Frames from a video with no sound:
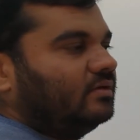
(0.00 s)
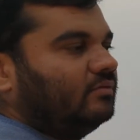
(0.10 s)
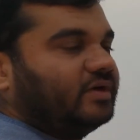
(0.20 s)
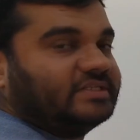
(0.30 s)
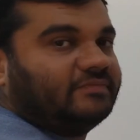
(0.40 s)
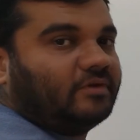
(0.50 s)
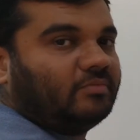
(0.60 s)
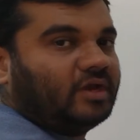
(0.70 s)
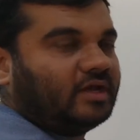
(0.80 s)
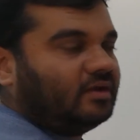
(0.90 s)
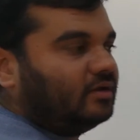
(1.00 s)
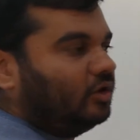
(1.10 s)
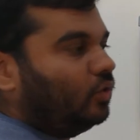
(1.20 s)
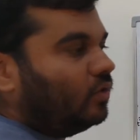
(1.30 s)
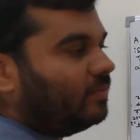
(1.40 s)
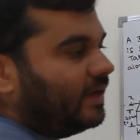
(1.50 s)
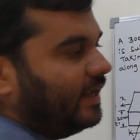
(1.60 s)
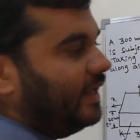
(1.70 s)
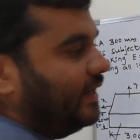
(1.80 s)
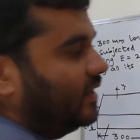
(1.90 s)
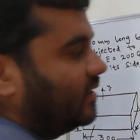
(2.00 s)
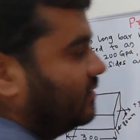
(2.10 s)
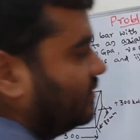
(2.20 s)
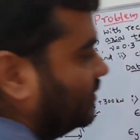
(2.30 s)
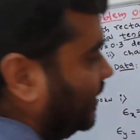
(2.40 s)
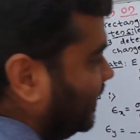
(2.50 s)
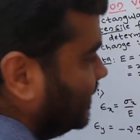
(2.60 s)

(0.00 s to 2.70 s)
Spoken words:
what is the formula? Load by area. That